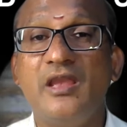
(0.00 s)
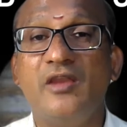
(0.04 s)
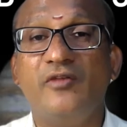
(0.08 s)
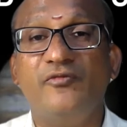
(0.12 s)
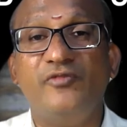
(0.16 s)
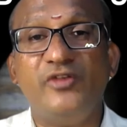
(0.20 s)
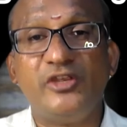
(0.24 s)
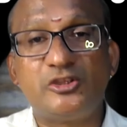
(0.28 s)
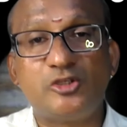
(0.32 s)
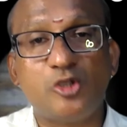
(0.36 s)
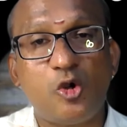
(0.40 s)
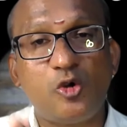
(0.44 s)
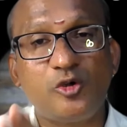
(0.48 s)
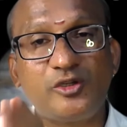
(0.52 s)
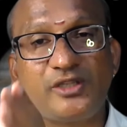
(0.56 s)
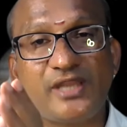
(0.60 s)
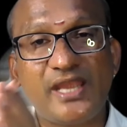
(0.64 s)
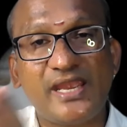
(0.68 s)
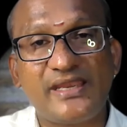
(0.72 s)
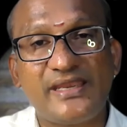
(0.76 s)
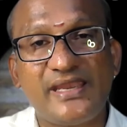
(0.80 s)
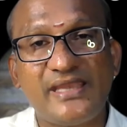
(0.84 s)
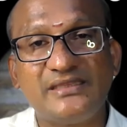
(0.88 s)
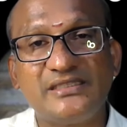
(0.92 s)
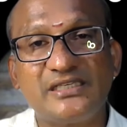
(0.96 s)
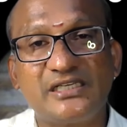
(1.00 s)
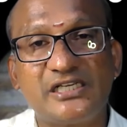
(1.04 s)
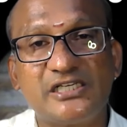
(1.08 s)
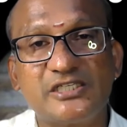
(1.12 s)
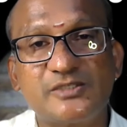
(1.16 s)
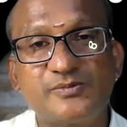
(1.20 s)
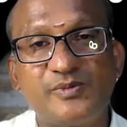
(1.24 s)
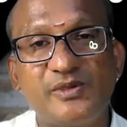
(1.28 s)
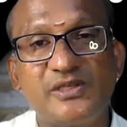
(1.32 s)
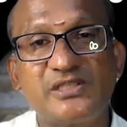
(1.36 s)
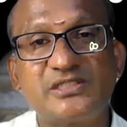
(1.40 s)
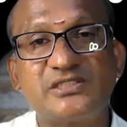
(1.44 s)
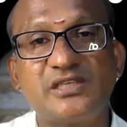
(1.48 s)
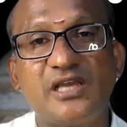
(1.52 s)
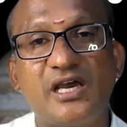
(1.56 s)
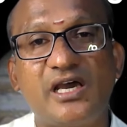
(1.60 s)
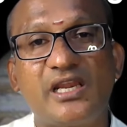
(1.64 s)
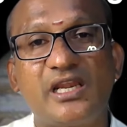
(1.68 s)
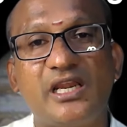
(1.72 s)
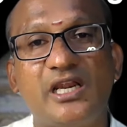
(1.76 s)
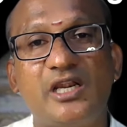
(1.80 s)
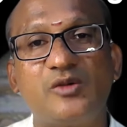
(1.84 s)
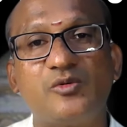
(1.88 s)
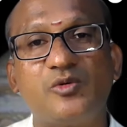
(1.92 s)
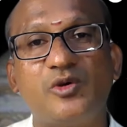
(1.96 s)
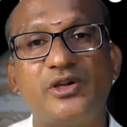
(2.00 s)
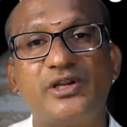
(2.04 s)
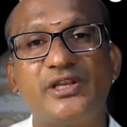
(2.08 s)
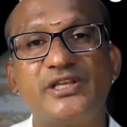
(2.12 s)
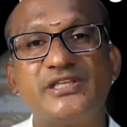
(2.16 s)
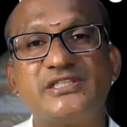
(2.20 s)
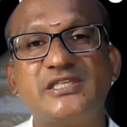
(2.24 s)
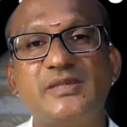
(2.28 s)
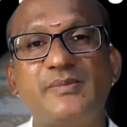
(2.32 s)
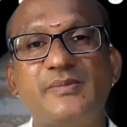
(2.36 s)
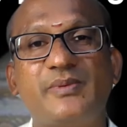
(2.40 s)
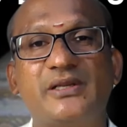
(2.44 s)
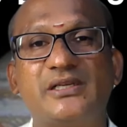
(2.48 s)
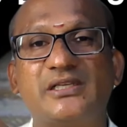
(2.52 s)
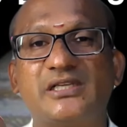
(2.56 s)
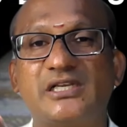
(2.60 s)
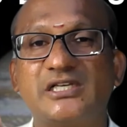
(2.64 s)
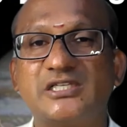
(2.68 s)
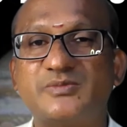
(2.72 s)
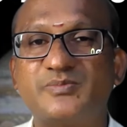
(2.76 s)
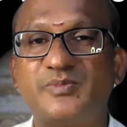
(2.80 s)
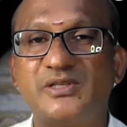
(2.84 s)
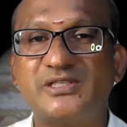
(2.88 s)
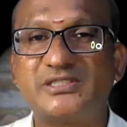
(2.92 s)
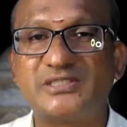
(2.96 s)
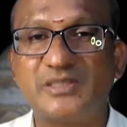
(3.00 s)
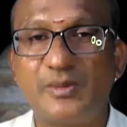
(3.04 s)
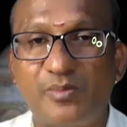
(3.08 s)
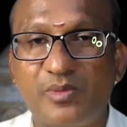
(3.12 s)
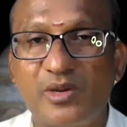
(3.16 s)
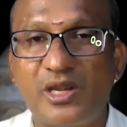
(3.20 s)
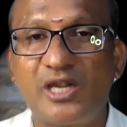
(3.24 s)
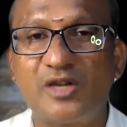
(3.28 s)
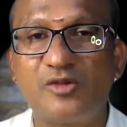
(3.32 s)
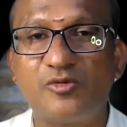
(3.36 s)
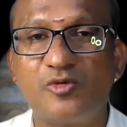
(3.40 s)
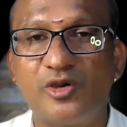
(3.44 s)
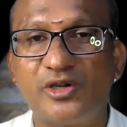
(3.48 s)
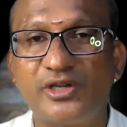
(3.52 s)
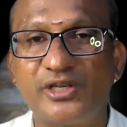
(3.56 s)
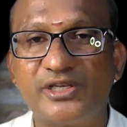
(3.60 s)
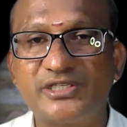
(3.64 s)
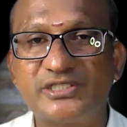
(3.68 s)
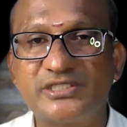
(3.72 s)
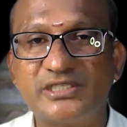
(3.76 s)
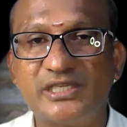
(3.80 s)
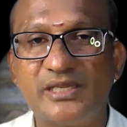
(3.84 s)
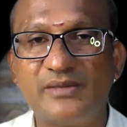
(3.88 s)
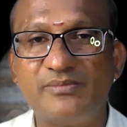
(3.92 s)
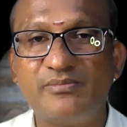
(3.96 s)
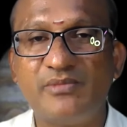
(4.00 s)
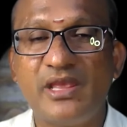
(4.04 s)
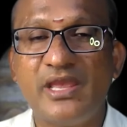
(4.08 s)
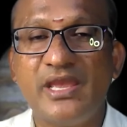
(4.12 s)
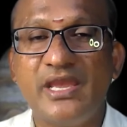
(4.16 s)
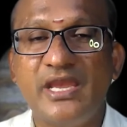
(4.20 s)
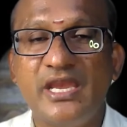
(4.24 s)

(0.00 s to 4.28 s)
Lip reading: Without taking the cuspal star lord ownership and cuspal sublord ownership,